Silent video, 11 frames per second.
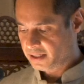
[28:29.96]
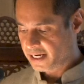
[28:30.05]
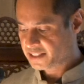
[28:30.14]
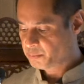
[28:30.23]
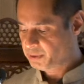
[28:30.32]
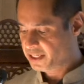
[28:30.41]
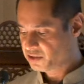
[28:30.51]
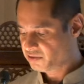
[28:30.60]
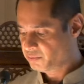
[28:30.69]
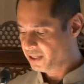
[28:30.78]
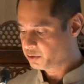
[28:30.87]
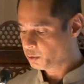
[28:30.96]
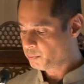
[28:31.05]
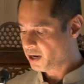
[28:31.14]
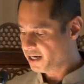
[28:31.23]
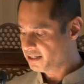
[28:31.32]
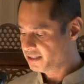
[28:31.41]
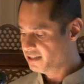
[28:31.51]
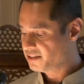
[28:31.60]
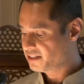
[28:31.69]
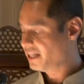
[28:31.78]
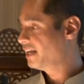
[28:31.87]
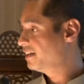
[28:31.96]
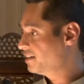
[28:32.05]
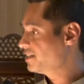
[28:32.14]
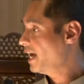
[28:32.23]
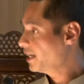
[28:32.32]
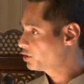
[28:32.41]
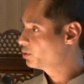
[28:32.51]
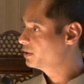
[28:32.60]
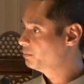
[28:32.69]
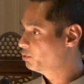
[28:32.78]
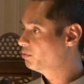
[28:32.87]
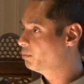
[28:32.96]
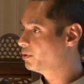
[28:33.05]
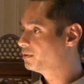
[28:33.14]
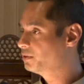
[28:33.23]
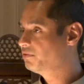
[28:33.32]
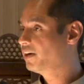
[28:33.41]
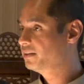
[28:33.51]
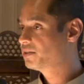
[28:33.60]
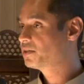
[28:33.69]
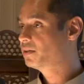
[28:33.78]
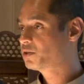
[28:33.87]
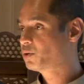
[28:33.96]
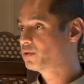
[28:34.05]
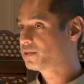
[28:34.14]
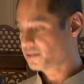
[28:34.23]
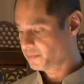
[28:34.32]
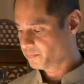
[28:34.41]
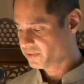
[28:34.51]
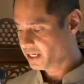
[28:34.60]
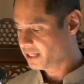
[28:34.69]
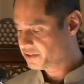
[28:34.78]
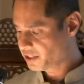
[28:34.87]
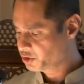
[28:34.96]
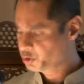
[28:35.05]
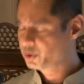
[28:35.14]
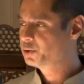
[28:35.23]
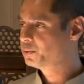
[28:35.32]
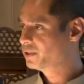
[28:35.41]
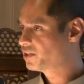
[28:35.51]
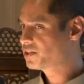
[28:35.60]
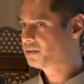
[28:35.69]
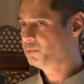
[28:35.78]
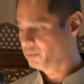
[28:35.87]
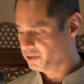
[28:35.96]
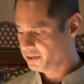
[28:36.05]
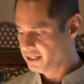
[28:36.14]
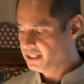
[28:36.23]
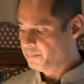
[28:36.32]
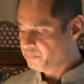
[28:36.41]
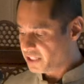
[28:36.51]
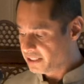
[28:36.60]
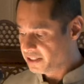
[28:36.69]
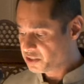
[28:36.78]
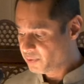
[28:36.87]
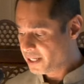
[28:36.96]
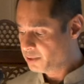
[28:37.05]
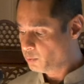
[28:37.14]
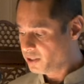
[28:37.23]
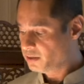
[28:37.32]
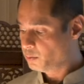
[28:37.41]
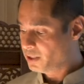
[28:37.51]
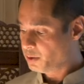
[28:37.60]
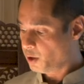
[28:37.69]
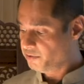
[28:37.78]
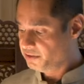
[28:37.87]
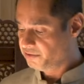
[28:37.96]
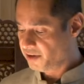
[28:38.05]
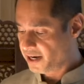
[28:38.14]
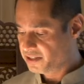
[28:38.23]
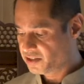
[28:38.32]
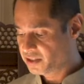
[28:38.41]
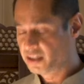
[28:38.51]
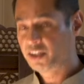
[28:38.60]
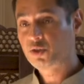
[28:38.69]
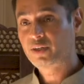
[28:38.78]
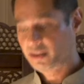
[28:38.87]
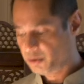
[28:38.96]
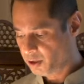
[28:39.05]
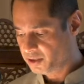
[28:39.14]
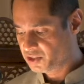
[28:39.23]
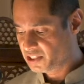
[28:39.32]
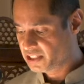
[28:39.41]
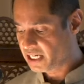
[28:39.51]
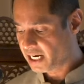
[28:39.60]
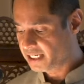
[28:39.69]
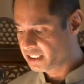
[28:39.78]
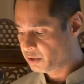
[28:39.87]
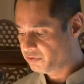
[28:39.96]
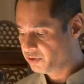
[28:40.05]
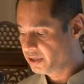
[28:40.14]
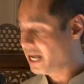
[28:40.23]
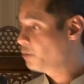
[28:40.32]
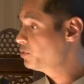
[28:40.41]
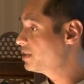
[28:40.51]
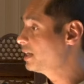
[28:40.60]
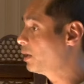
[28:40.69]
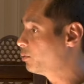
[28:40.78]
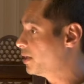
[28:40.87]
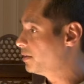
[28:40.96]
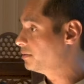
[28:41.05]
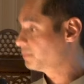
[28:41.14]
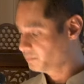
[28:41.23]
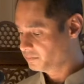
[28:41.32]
As a place of wealth or piety, it is actually movable. You find this in the sources. I'll show you in just a moment. In this vein, one often finds in the literary anthologies the idea of renouncing awtan.